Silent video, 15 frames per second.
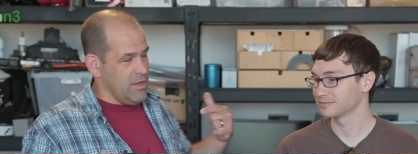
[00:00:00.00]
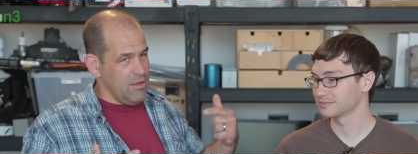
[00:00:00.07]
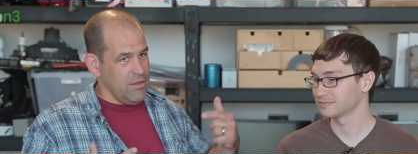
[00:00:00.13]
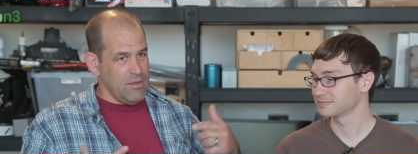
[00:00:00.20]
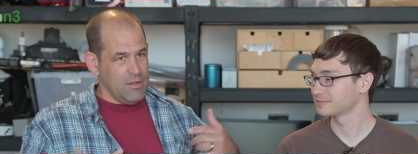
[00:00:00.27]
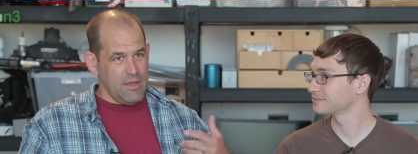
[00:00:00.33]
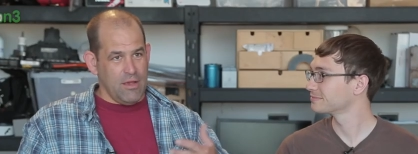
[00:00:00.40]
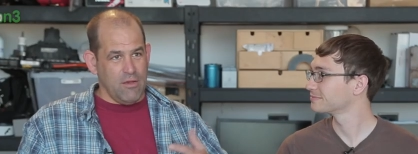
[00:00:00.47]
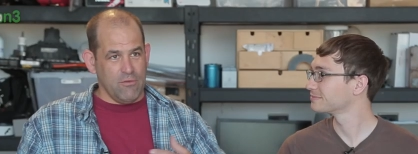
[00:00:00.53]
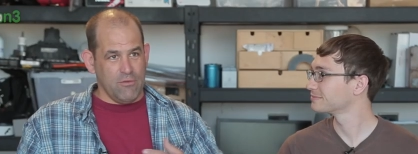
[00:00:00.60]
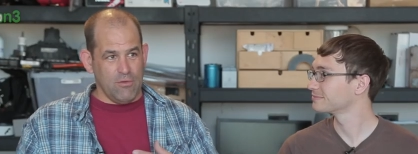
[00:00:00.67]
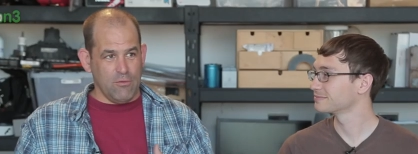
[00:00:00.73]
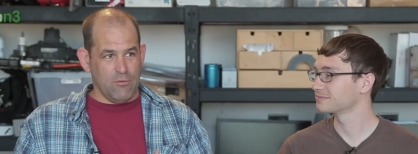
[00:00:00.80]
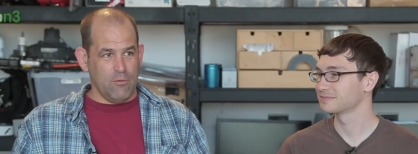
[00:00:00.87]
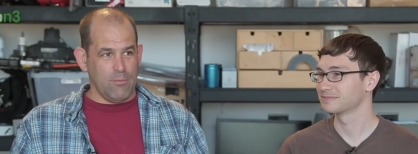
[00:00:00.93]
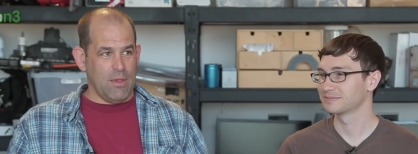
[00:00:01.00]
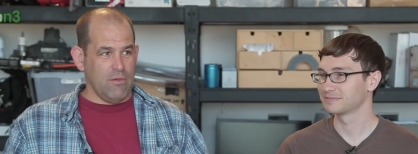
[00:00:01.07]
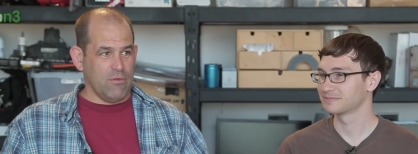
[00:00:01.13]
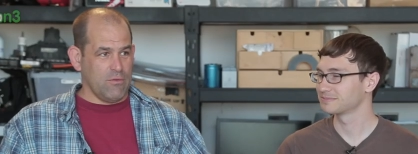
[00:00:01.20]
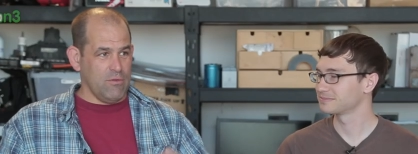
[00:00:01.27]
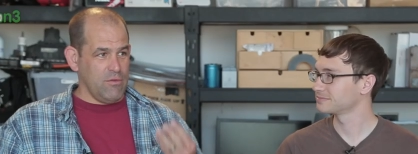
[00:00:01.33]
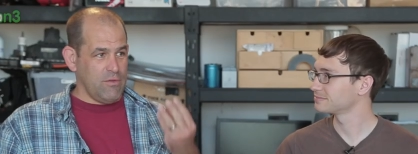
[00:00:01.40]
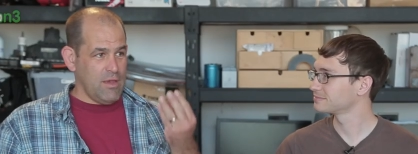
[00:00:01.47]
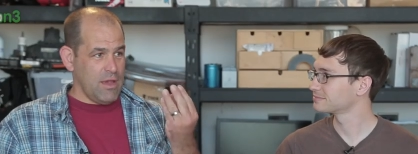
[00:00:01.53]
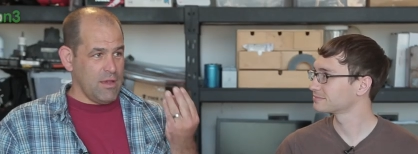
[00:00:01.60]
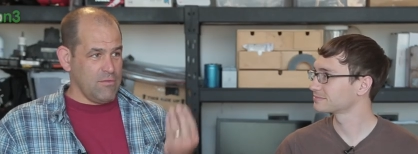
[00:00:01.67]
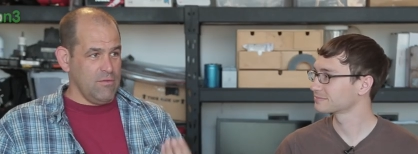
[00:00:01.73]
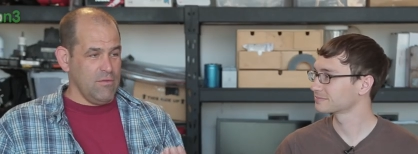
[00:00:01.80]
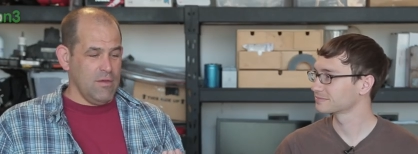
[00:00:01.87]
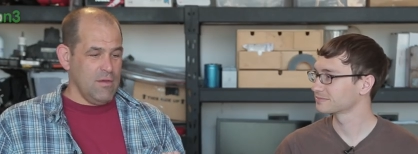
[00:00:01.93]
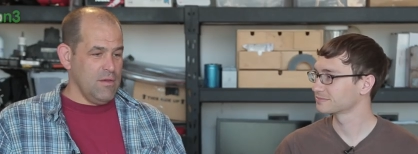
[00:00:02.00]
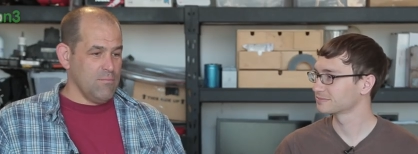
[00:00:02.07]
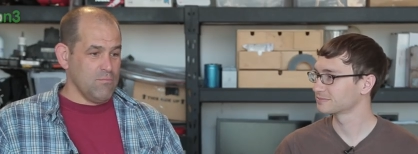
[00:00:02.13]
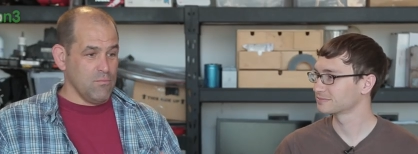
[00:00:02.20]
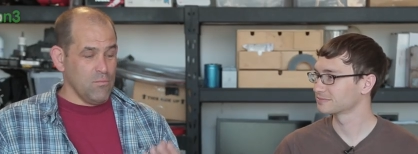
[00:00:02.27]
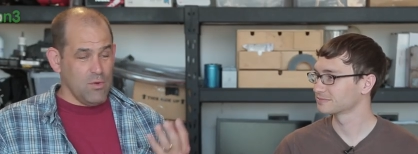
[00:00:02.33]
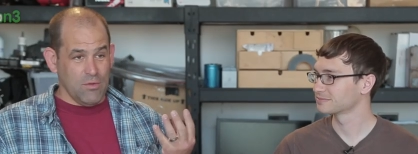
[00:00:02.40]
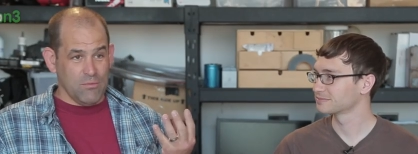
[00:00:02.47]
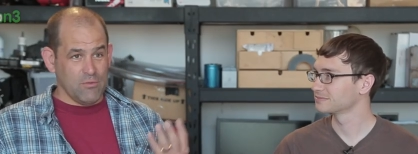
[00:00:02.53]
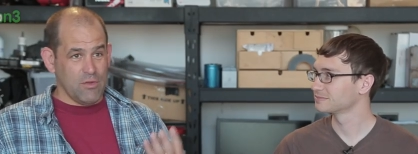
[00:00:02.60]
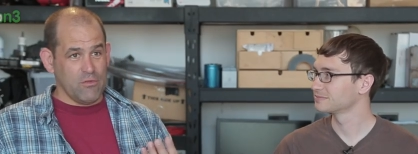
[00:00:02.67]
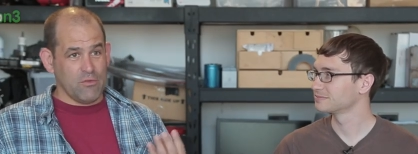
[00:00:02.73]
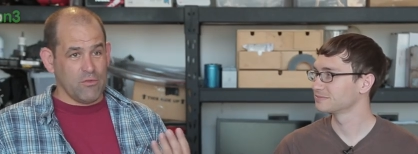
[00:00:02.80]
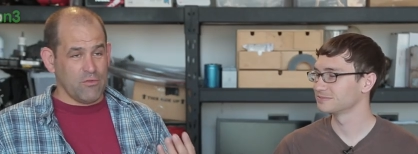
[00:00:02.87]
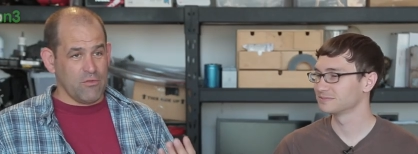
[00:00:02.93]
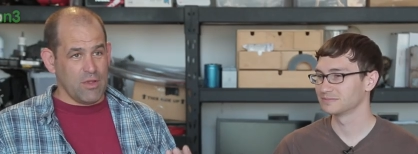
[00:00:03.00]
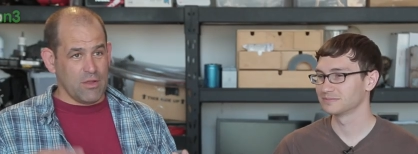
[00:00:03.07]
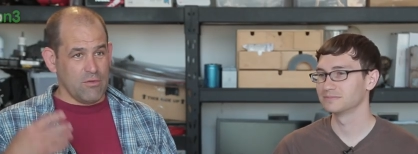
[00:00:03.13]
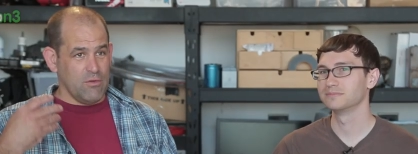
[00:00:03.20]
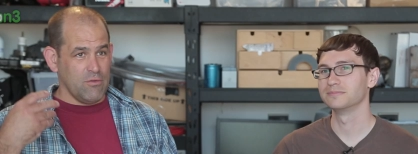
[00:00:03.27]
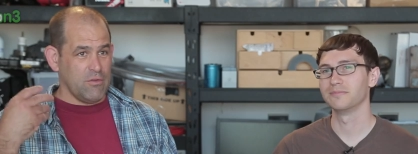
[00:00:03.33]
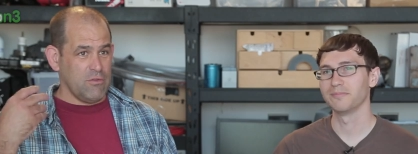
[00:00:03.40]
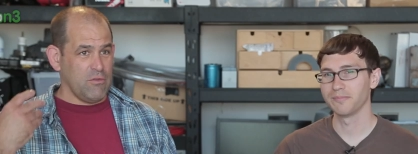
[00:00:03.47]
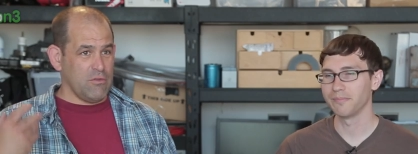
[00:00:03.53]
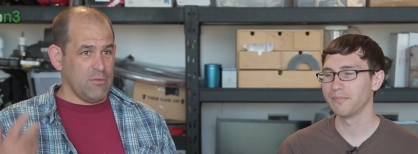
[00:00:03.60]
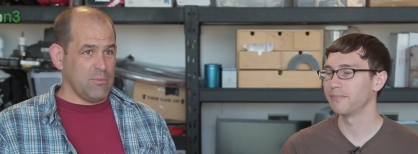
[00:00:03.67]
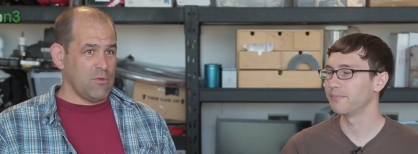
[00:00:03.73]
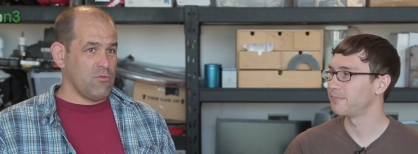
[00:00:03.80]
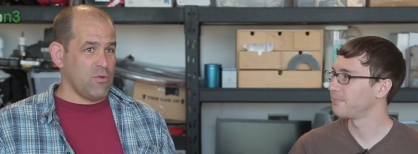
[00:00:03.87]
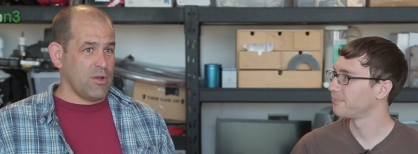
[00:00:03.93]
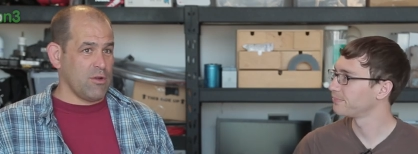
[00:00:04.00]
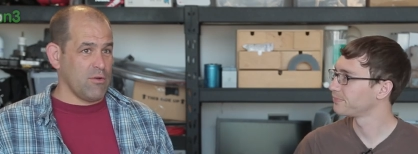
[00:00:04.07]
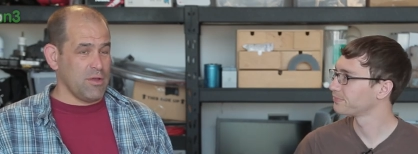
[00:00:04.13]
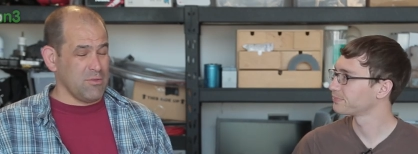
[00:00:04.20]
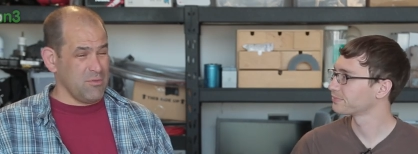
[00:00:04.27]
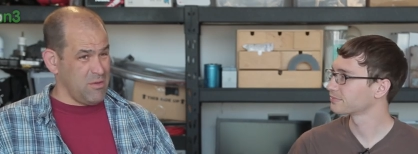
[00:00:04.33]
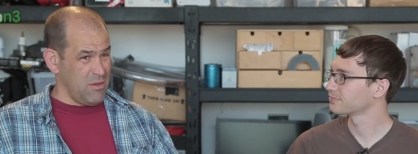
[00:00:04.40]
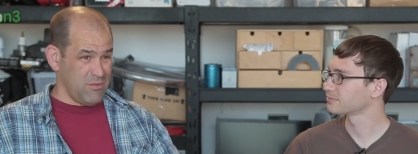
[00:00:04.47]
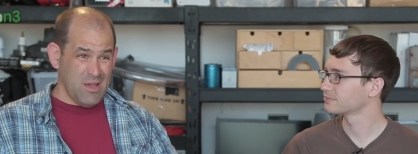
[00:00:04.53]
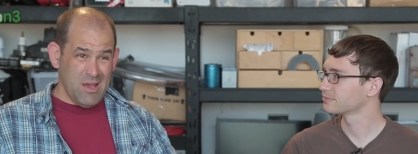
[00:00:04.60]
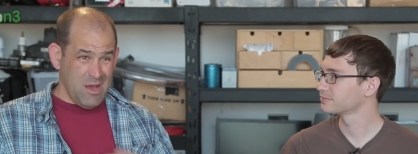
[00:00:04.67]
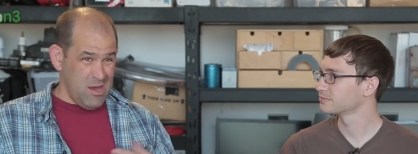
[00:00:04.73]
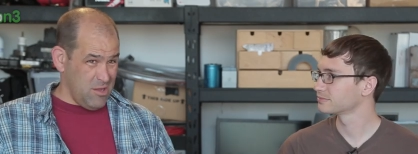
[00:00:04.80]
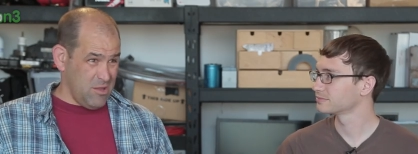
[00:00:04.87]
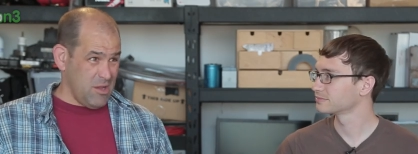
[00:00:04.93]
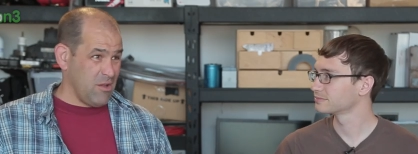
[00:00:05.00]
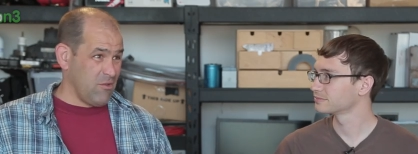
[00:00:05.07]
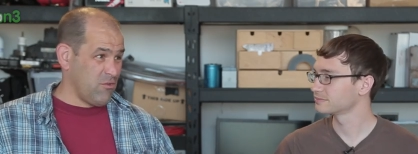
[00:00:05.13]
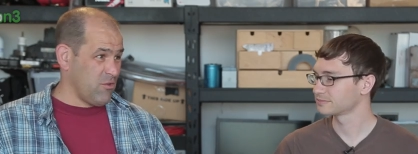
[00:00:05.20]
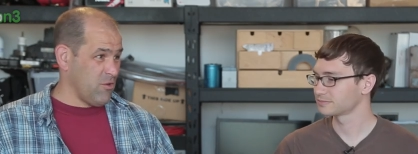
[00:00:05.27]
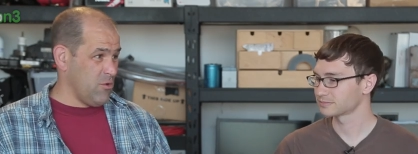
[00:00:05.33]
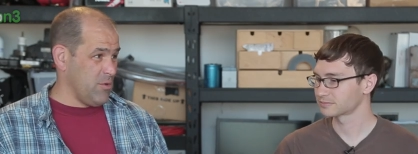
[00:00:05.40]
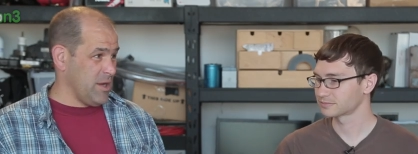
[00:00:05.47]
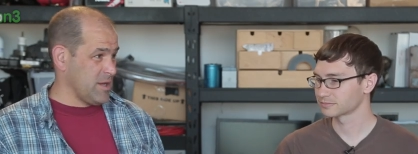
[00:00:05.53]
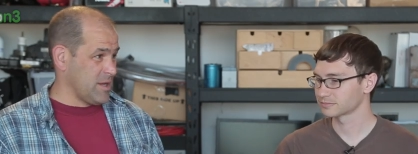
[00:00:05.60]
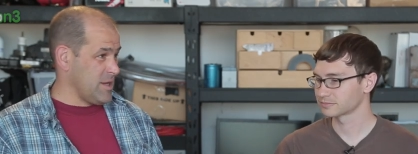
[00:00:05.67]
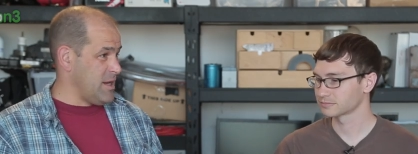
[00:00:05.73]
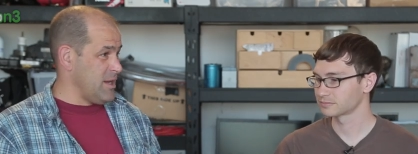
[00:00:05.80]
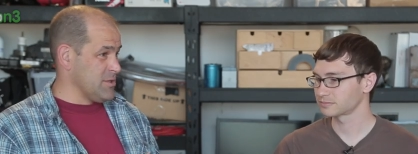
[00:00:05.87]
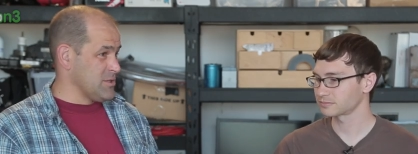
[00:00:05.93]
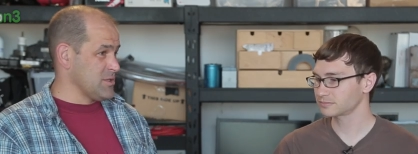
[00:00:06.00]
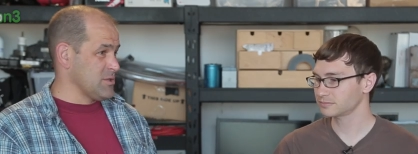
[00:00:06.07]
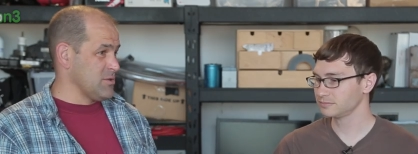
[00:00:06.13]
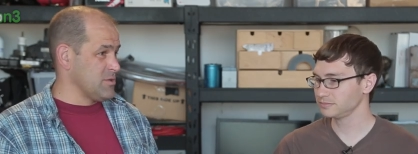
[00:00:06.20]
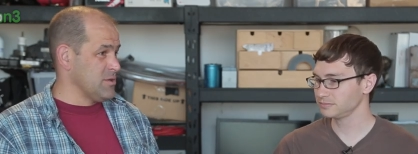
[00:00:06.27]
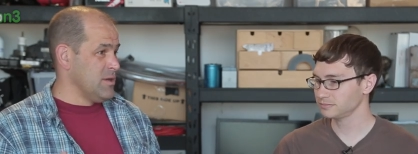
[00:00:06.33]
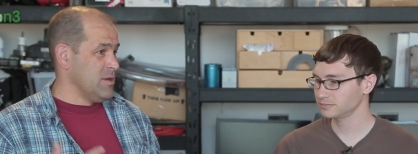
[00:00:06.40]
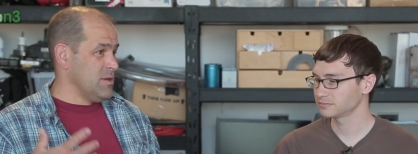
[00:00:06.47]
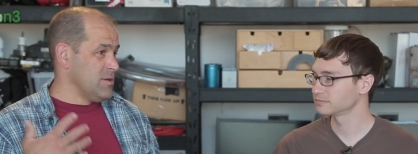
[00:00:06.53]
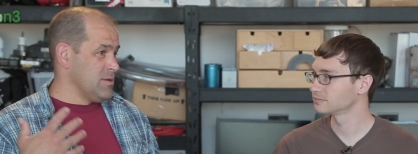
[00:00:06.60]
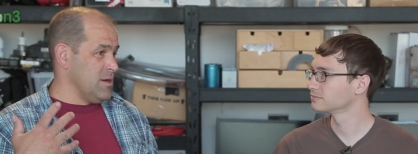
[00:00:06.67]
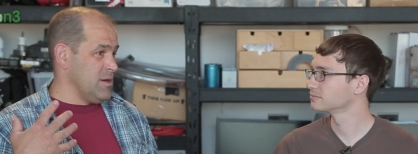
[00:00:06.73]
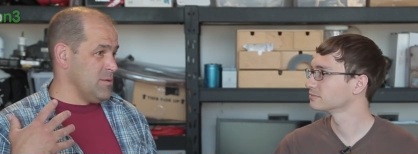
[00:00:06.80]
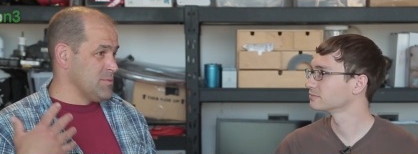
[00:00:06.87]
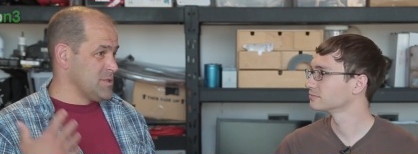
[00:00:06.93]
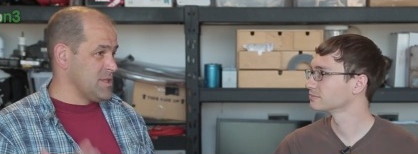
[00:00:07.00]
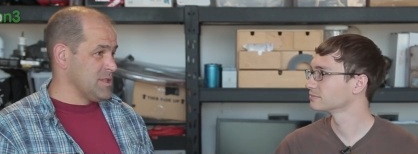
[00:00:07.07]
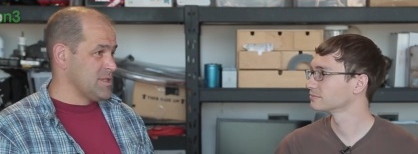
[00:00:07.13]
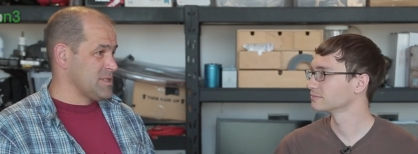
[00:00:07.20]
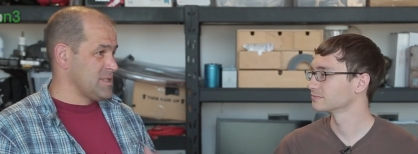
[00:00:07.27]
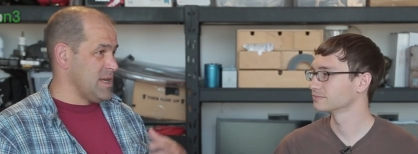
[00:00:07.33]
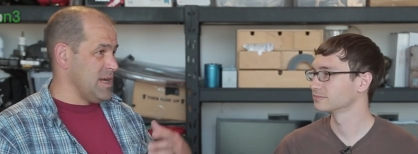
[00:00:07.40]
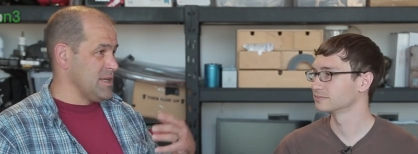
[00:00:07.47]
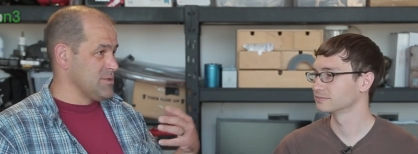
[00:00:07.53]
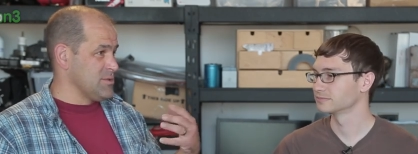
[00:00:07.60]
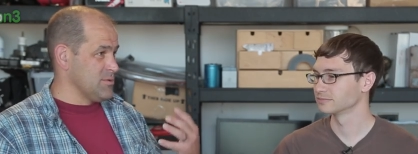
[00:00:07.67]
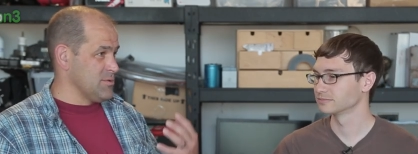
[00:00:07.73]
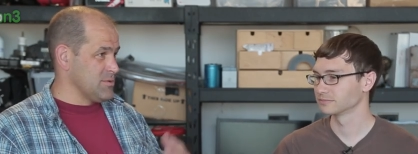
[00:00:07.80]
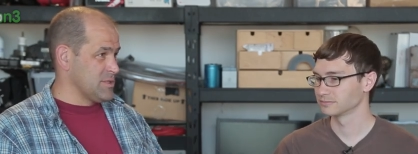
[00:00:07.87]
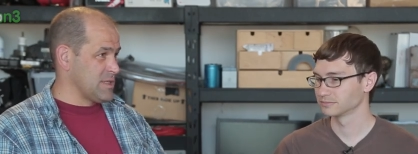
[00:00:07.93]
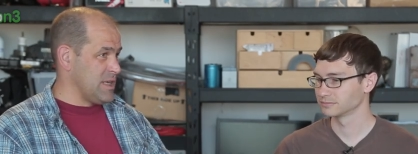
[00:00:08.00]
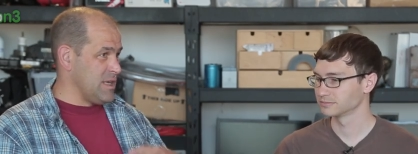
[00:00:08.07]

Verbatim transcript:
Speaker 1: and it allows you to basically take well, digital signals and use them to trigger other things. A light show at a concert, um, synthesizers,